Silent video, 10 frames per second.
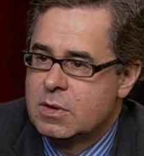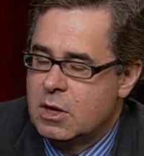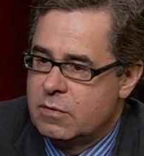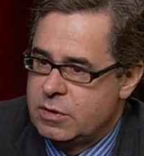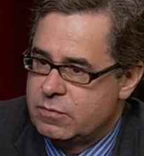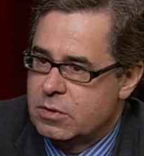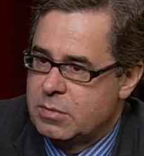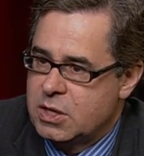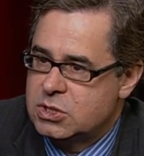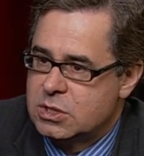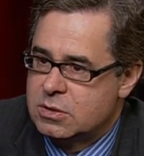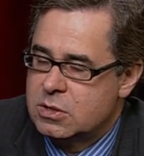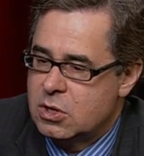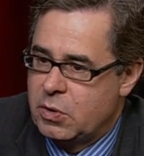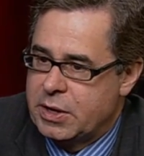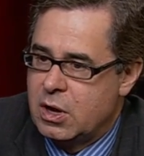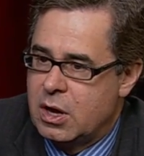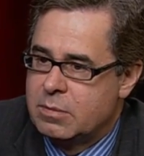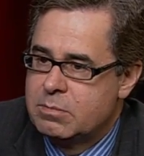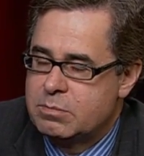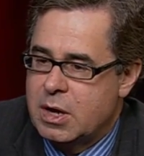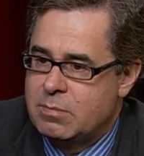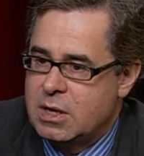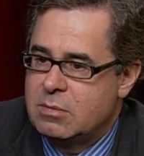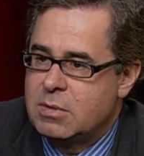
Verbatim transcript: of information going on by many